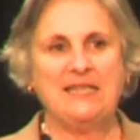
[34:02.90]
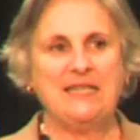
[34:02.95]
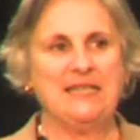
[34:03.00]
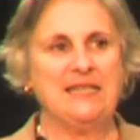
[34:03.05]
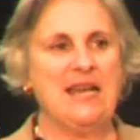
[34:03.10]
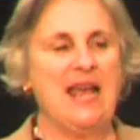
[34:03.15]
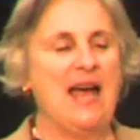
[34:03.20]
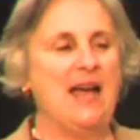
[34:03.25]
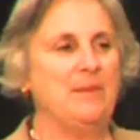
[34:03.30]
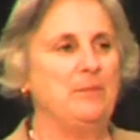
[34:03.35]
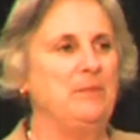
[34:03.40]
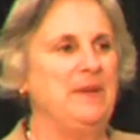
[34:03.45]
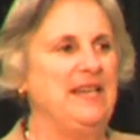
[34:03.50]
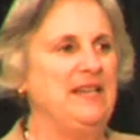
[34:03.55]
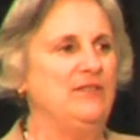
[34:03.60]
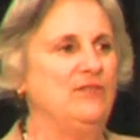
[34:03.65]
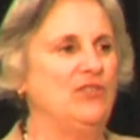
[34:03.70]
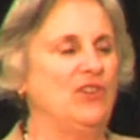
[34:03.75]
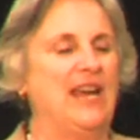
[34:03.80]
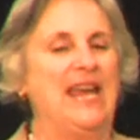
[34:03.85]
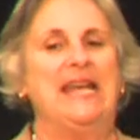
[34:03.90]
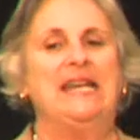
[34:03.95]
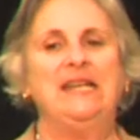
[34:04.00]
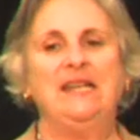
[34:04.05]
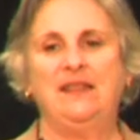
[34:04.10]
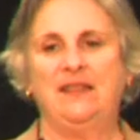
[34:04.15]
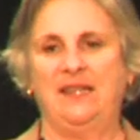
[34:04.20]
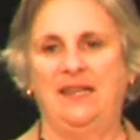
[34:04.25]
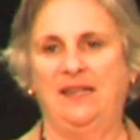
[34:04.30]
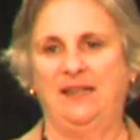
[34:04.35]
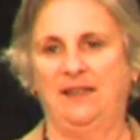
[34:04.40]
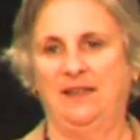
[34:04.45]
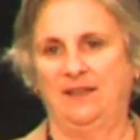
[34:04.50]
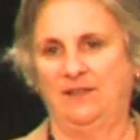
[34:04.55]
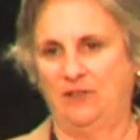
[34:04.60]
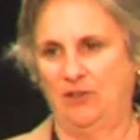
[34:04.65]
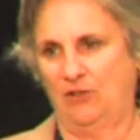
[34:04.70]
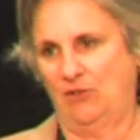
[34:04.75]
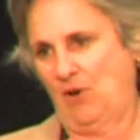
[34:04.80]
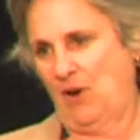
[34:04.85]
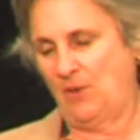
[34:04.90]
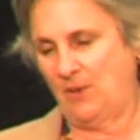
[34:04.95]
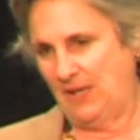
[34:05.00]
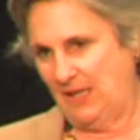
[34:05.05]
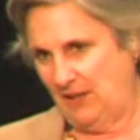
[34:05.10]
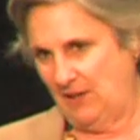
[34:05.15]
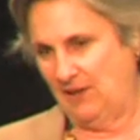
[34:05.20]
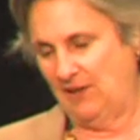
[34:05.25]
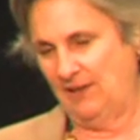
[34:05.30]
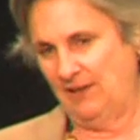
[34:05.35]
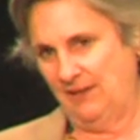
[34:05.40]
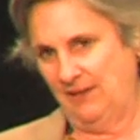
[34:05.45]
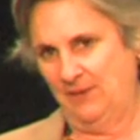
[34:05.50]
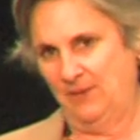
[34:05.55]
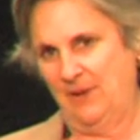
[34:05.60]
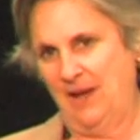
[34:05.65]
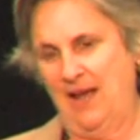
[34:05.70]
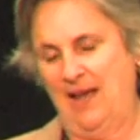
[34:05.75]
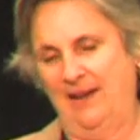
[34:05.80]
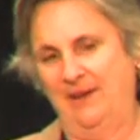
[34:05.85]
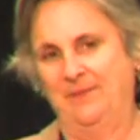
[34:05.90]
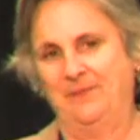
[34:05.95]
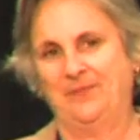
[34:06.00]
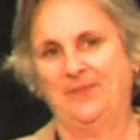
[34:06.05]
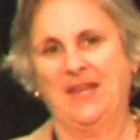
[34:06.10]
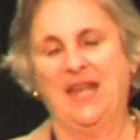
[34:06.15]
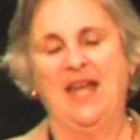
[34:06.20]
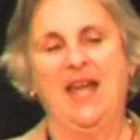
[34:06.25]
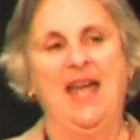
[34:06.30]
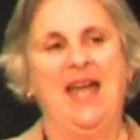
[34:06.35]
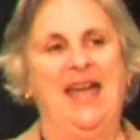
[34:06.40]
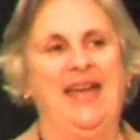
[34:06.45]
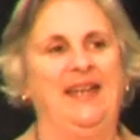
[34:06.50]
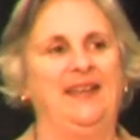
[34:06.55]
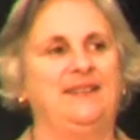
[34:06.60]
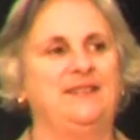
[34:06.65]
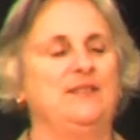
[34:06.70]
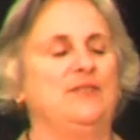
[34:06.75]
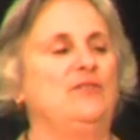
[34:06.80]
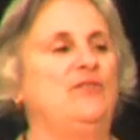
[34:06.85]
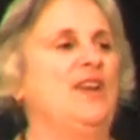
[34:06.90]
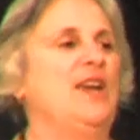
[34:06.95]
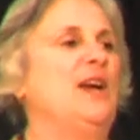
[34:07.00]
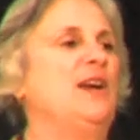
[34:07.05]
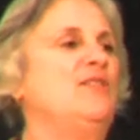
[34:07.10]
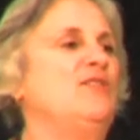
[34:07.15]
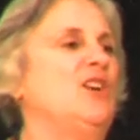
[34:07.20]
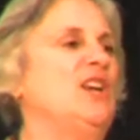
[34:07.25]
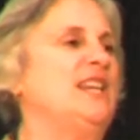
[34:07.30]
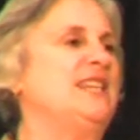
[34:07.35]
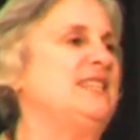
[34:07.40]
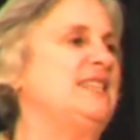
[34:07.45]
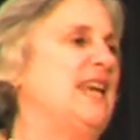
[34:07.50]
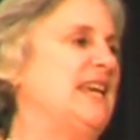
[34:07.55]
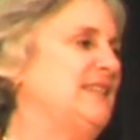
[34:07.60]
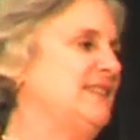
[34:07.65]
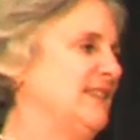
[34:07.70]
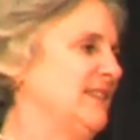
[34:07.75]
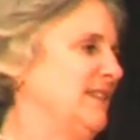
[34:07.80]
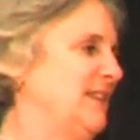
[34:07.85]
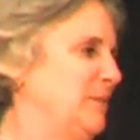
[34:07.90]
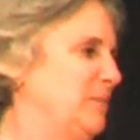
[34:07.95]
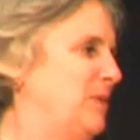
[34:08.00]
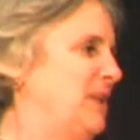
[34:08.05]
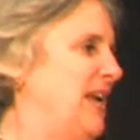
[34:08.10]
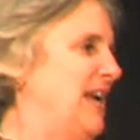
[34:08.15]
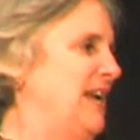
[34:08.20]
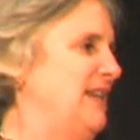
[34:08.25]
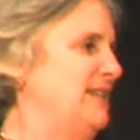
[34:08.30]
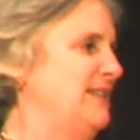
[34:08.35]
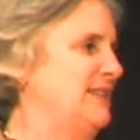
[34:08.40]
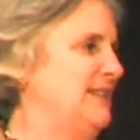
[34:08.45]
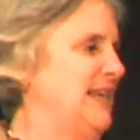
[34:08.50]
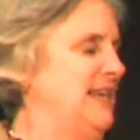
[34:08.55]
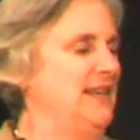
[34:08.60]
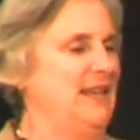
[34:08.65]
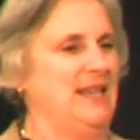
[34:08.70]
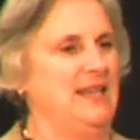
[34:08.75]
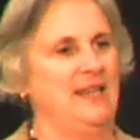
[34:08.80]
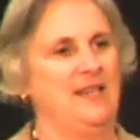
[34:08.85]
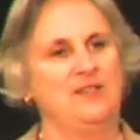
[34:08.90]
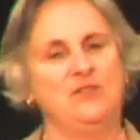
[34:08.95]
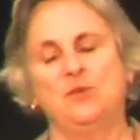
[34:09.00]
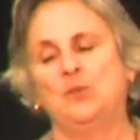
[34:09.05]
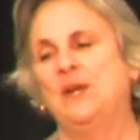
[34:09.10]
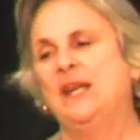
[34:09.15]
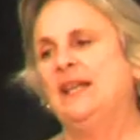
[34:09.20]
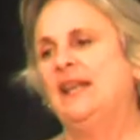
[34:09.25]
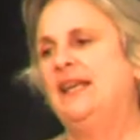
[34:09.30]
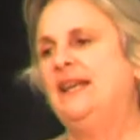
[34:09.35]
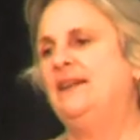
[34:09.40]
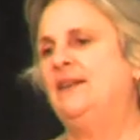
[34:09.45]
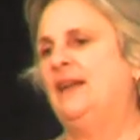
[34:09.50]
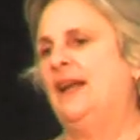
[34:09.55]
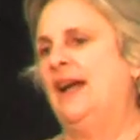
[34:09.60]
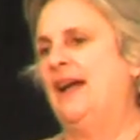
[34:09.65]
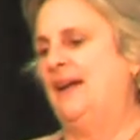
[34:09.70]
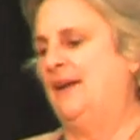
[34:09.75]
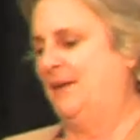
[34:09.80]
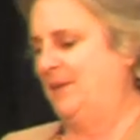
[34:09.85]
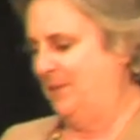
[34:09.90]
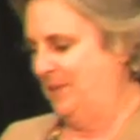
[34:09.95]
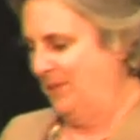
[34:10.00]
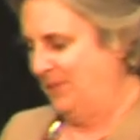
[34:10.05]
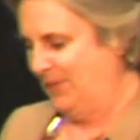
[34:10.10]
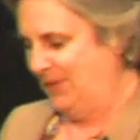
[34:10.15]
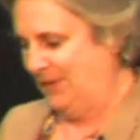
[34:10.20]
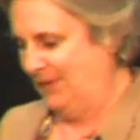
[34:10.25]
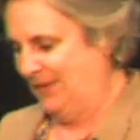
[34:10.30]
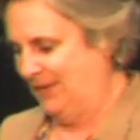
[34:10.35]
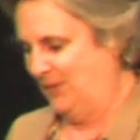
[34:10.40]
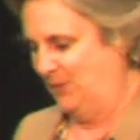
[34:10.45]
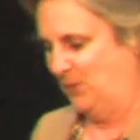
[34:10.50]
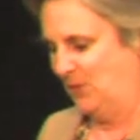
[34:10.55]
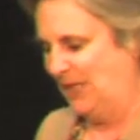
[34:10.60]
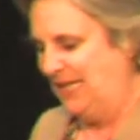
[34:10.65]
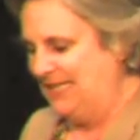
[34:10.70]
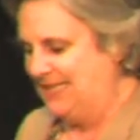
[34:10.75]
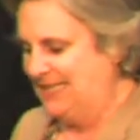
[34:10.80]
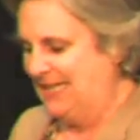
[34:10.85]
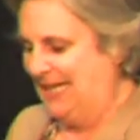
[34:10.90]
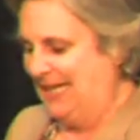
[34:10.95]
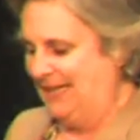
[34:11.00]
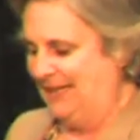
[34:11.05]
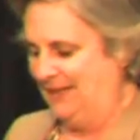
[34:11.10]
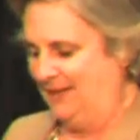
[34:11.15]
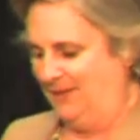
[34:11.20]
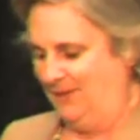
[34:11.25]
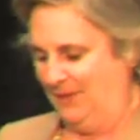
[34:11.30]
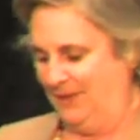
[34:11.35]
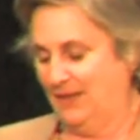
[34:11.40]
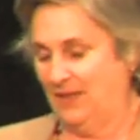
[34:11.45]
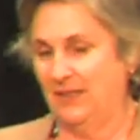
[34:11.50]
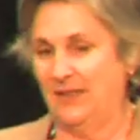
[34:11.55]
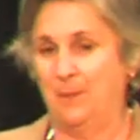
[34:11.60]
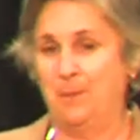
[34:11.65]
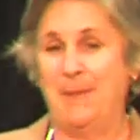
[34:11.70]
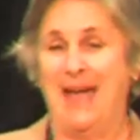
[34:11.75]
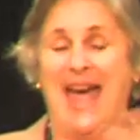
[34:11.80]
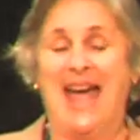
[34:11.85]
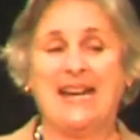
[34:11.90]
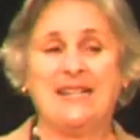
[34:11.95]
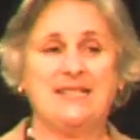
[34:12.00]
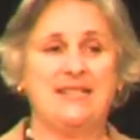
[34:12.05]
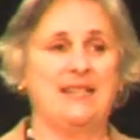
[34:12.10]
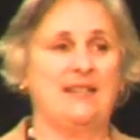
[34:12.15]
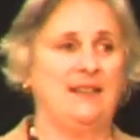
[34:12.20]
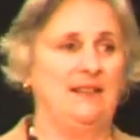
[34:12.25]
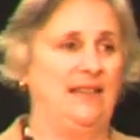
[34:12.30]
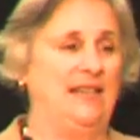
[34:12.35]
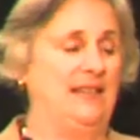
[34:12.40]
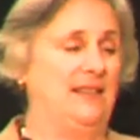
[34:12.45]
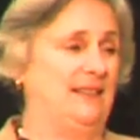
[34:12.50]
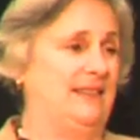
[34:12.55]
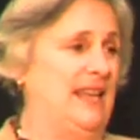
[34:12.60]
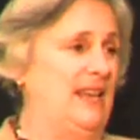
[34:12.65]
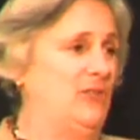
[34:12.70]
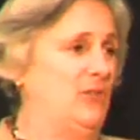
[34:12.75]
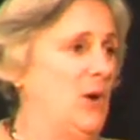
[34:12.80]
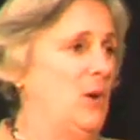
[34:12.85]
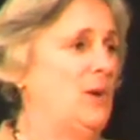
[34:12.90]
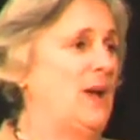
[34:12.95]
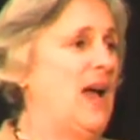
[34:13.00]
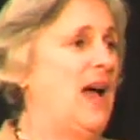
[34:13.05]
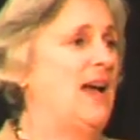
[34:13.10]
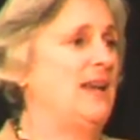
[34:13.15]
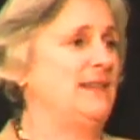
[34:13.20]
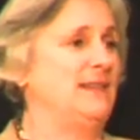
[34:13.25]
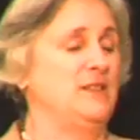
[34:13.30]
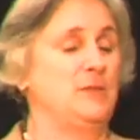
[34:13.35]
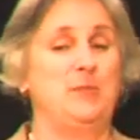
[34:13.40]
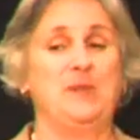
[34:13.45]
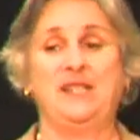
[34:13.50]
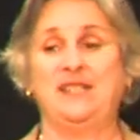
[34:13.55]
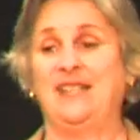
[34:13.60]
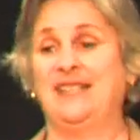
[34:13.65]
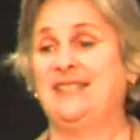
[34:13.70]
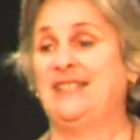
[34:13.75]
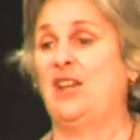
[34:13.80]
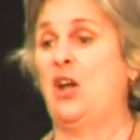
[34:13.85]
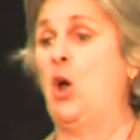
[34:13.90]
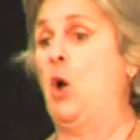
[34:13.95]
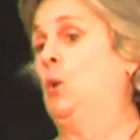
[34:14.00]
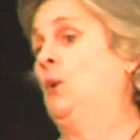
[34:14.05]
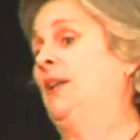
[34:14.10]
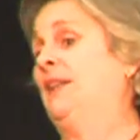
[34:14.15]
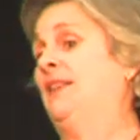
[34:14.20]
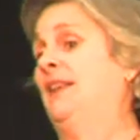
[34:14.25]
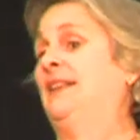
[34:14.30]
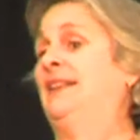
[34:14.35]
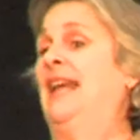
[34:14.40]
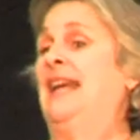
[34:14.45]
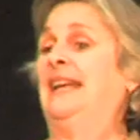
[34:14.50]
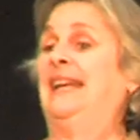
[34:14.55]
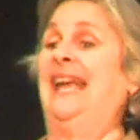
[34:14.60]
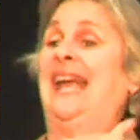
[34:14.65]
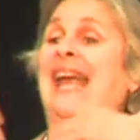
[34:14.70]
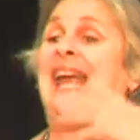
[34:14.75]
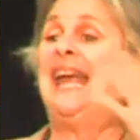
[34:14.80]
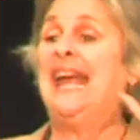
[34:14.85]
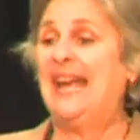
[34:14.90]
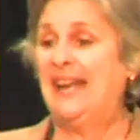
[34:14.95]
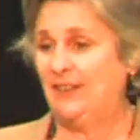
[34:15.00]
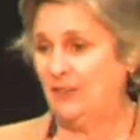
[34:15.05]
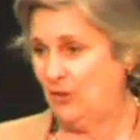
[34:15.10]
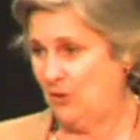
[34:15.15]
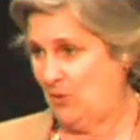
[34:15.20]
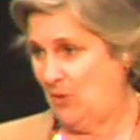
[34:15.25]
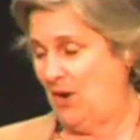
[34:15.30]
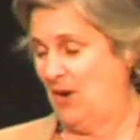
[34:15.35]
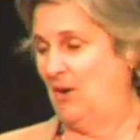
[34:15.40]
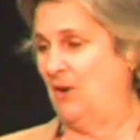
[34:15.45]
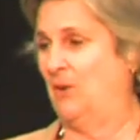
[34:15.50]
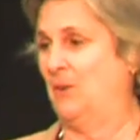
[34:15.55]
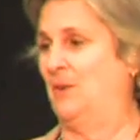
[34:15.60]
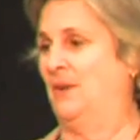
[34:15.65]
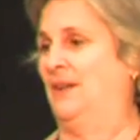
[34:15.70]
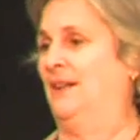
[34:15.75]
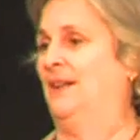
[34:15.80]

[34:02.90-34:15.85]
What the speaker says: did not mean for anything to grow here. Okay. It's a very, very desolate place, and it's really, the reason climatically that they grow cotton is because it's the only thing that can grow.